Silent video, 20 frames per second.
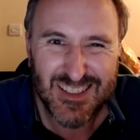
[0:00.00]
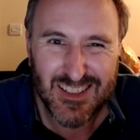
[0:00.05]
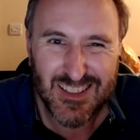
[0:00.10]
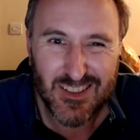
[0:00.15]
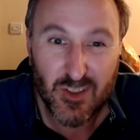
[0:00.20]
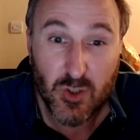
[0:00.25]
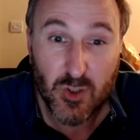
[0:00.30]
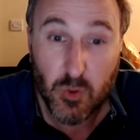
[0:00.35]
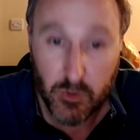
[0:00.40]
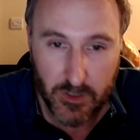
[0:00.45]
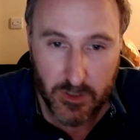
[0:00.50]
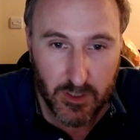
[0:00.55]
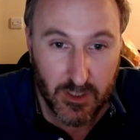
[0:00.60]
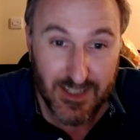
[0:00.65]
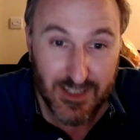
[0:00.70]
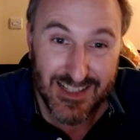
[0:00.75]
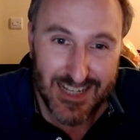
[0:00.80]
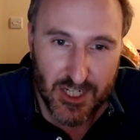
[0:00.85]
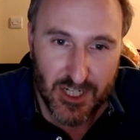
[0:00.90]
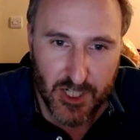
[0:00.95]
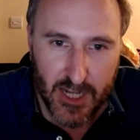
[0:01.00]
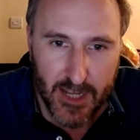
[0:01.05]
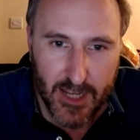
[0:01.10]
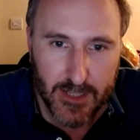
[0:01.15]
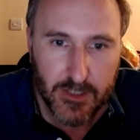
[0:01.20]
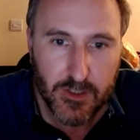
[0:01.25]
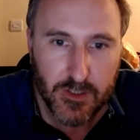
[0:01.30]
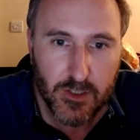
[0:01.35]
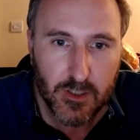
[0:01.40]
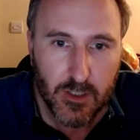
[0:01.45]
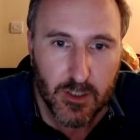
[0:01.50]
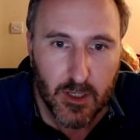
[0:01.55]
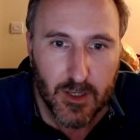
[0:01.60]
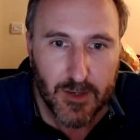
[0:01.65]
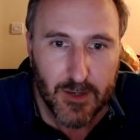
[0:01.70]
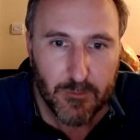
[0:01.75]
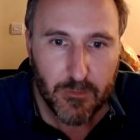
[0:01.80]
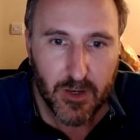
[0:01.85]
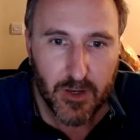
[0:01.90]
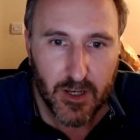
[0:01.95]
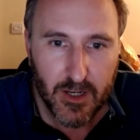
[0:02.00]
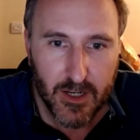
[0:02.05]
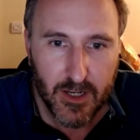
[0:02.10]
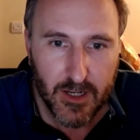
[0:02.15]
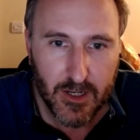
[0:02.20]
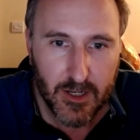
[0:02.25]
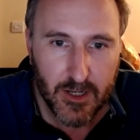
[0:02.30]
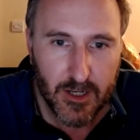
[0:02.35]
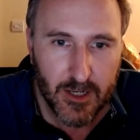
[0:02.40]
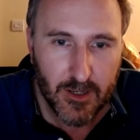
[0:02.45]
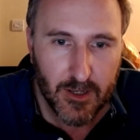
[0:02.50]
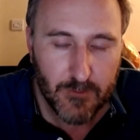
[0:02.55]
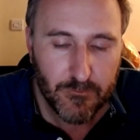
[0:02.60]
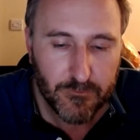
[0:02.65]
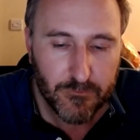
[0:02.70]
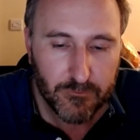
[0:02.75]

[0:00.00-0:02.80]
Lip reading: Twitter/X by